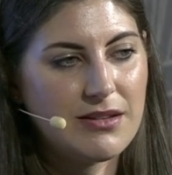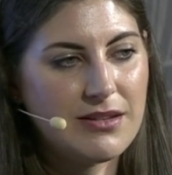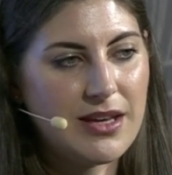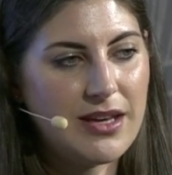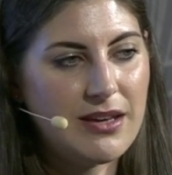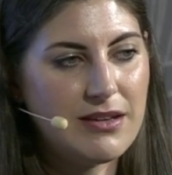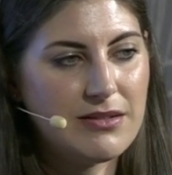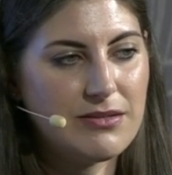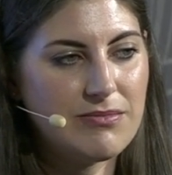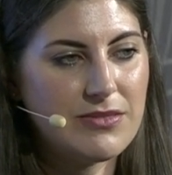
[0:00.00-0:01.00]
the
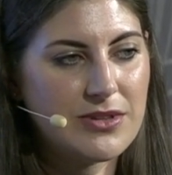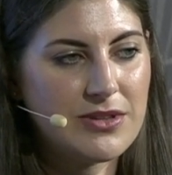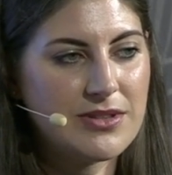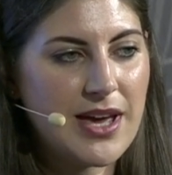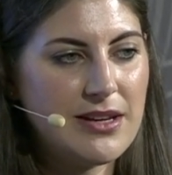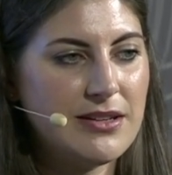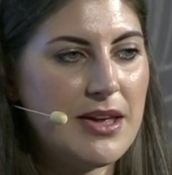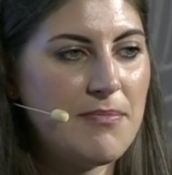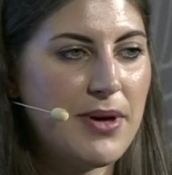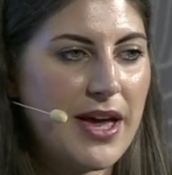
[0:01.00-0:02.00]
societal
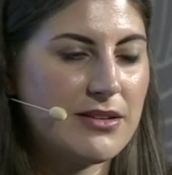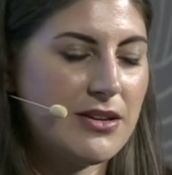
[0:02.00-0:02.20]
impact,